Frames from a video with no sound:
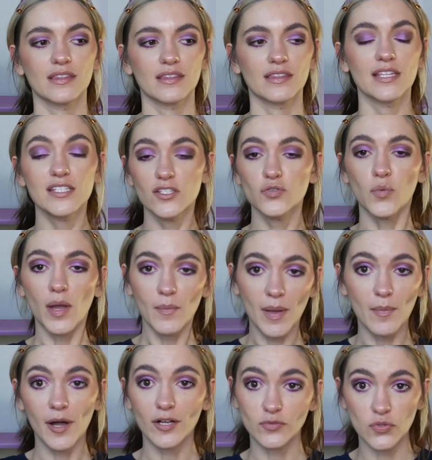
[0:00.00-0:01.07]
This is why my
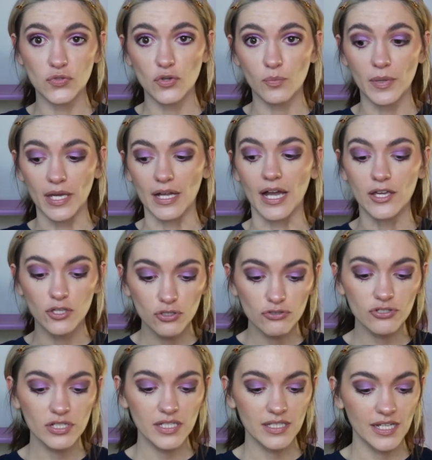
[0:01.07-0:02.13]
box is so big. I
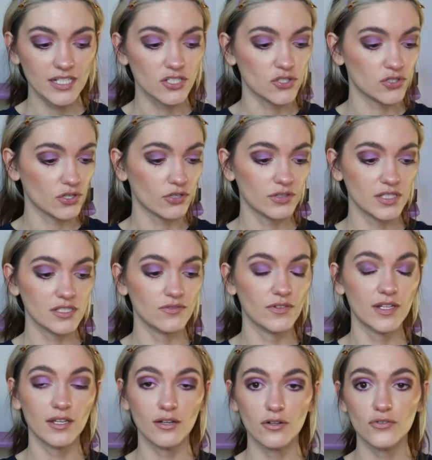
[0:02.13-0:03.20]
usually like to start these
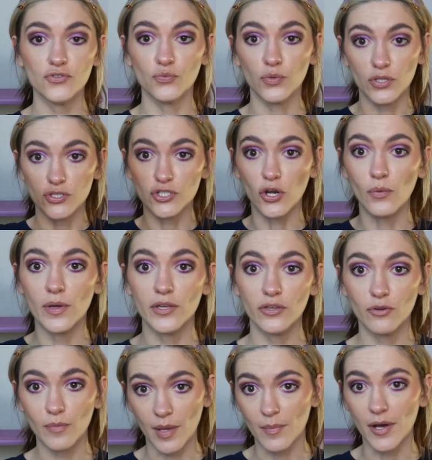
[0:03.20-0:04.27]
videos with showing
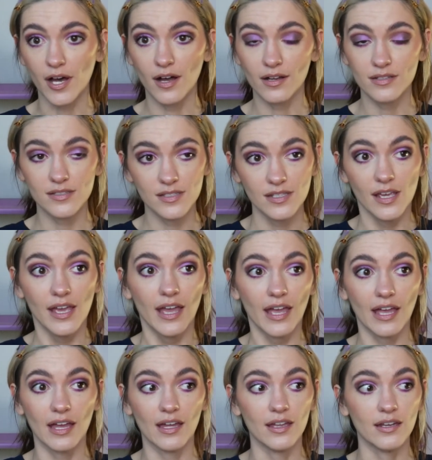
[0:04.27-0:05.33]
you my box,
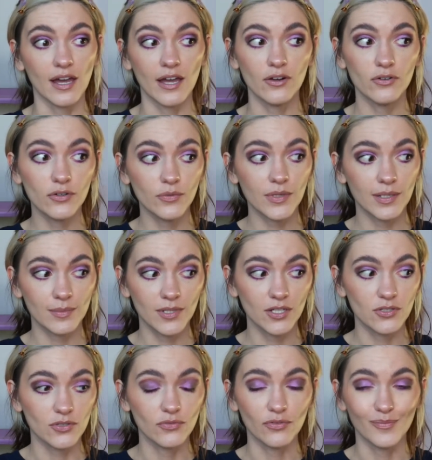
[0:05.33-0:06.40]
and I don't know what I'm gonna
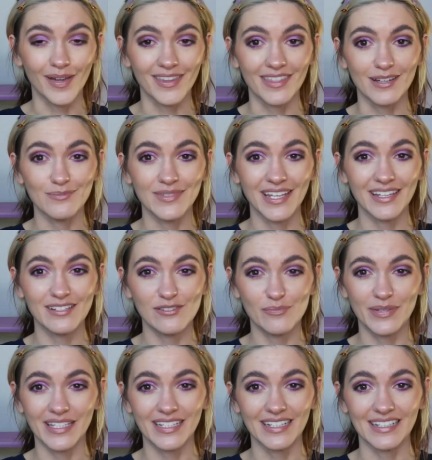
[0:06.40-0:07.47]
do for my thumbnail
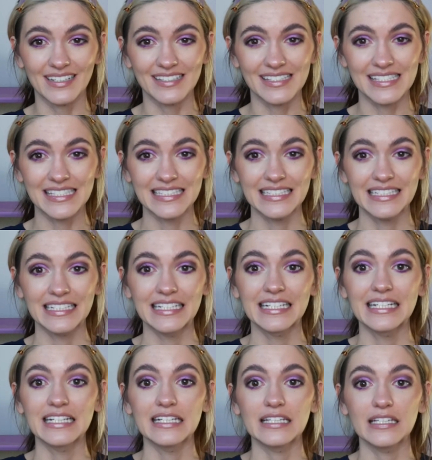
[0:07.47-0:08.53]
because
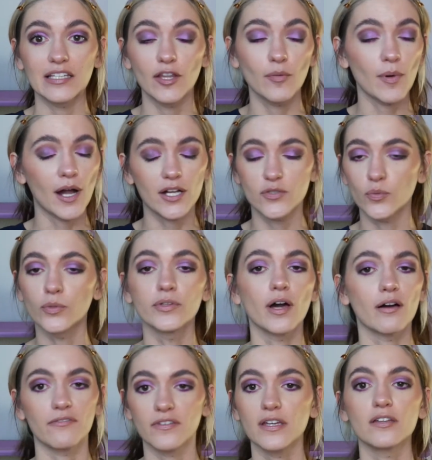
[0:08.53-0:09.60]
the box will
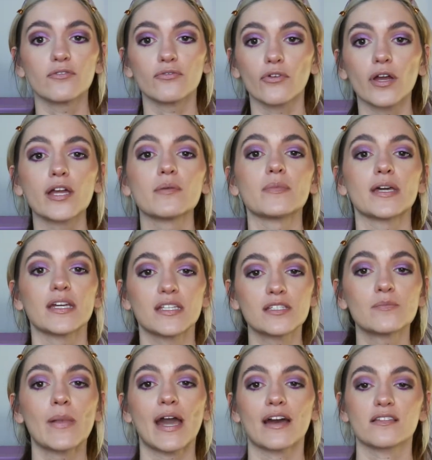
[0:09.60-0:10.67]
not fit in frame.
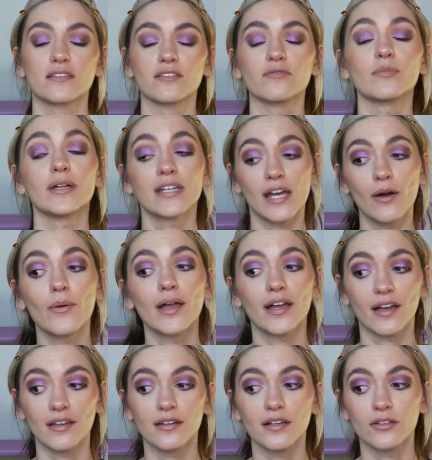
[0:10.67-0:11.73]
It's massive, but now I
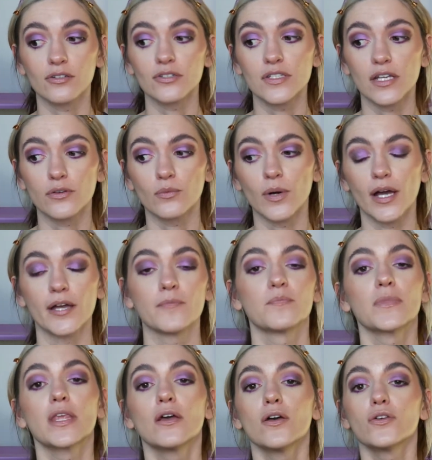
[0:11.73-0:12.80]
kind of understand why.
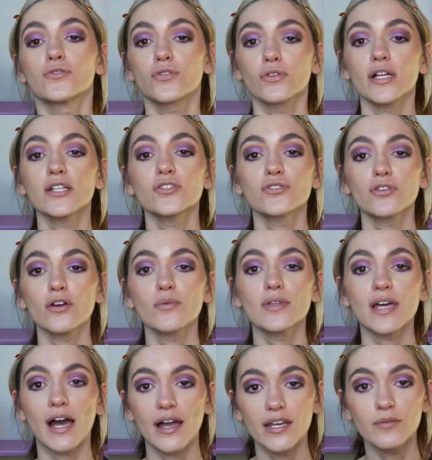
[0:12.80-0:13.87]
So let's start
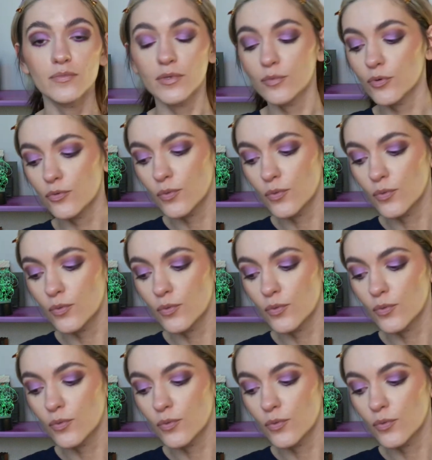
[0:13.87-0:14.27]
with item number